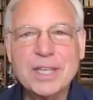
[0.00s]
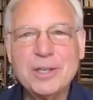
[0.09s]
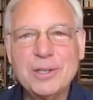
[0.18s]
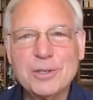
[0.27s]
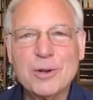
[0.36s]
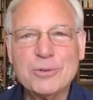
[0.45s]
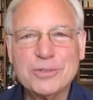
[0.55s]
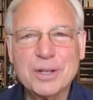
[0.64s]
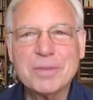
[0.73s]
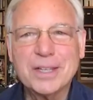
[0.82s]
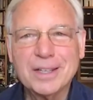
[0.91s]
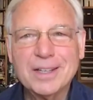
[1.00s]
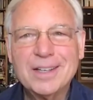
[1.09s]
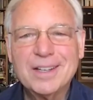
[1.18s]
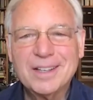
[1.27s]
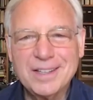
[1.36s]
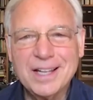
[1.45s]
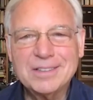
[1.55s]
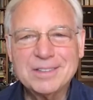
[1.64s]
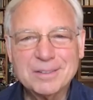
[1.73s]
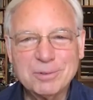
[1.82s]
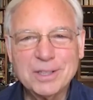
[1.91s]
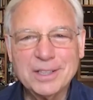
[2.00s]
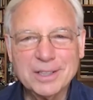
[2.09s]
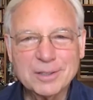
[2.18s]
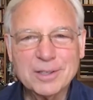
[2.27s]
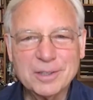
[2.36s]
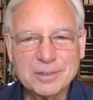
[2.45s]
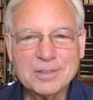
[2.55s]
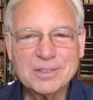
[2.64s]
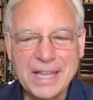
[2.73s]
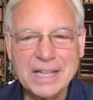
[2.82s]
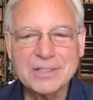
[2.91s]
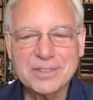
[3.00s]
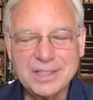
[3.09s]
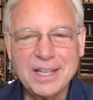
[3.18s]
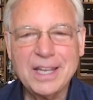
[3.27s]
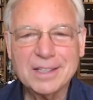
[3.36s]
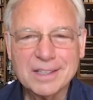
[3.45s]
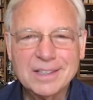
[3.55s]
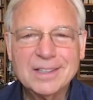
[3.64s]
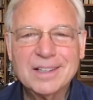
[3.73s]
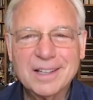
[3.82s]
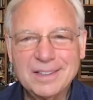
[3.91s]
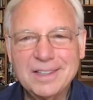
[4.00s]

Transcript: you know something. That's really a great stance to take. I think